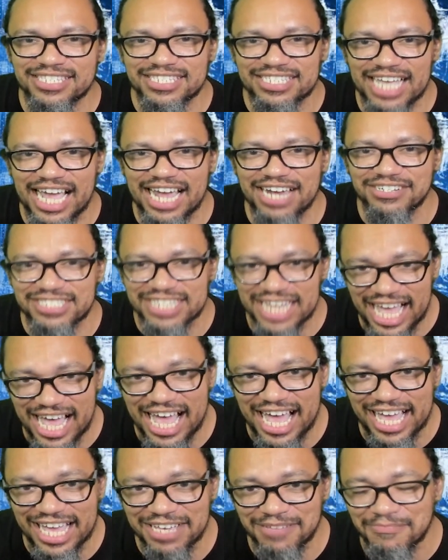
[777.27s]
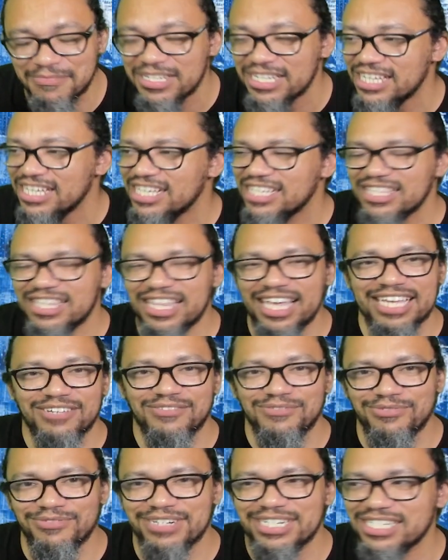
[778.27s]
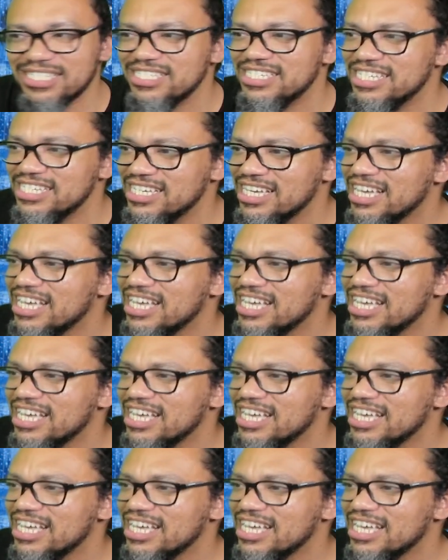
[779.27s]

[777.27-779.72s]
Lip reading: entire time. Really?